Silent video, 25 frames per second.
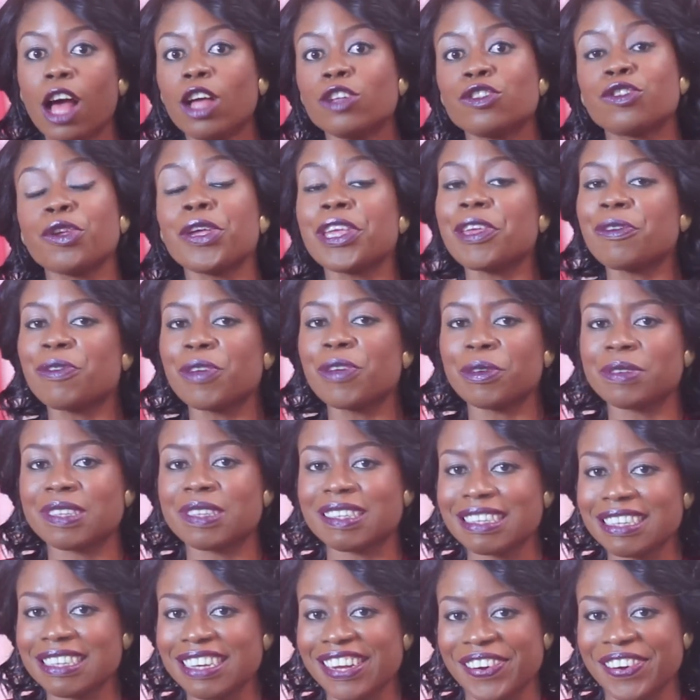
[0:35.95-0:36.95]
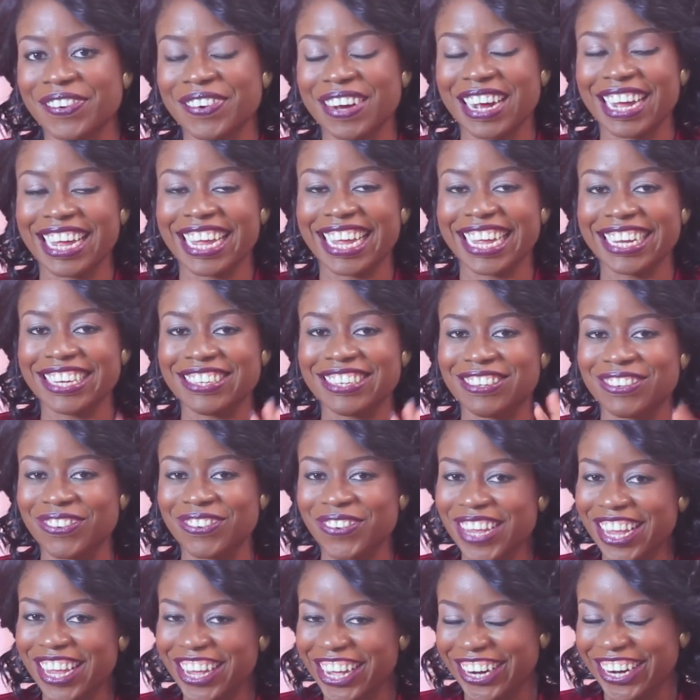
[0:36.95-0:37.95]
So if you've seen it, right,
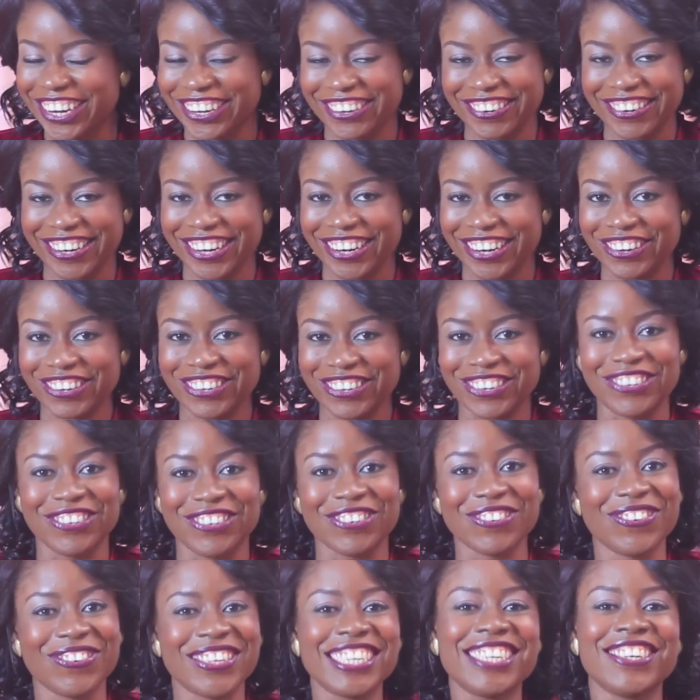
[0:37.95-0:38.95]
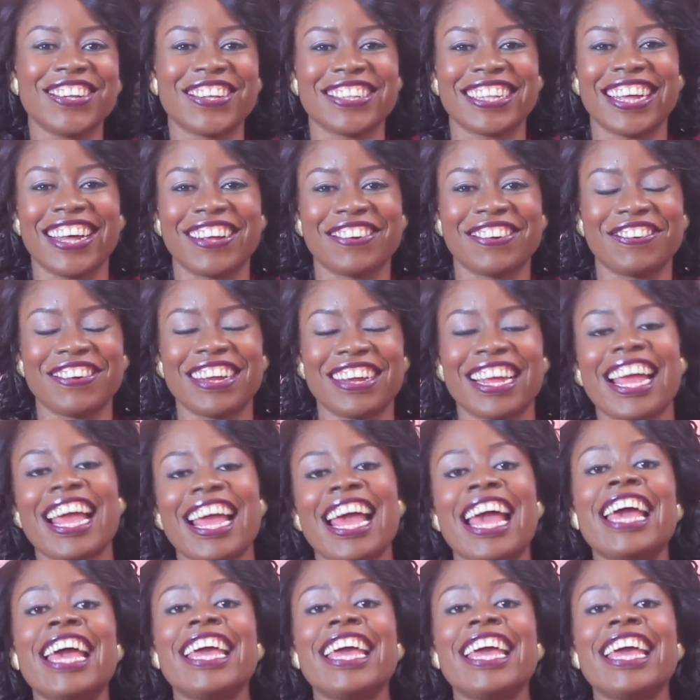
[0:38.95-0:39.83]
do we agree or do we not agree?